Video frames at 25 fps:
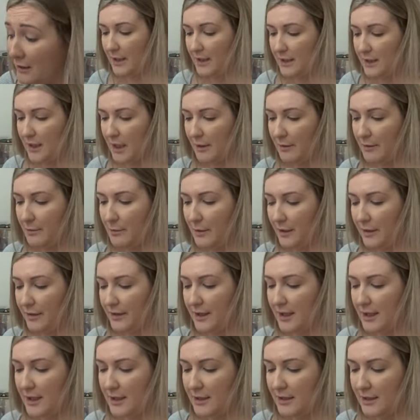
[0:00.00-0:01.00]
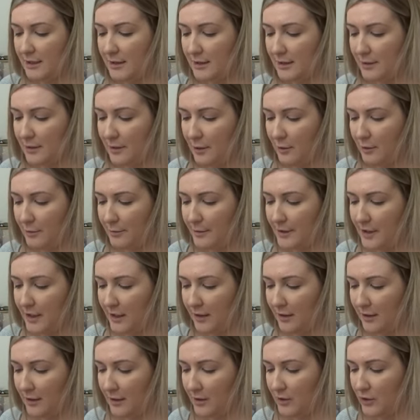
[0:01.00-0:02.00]
Let's go in with the
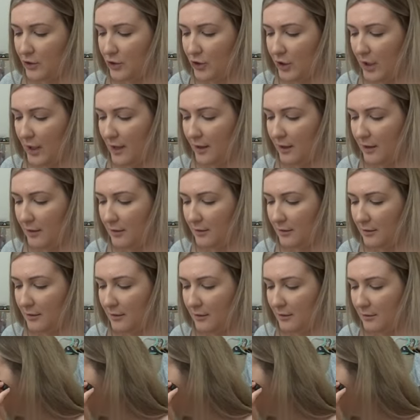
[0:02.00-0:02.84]
sculpting gel.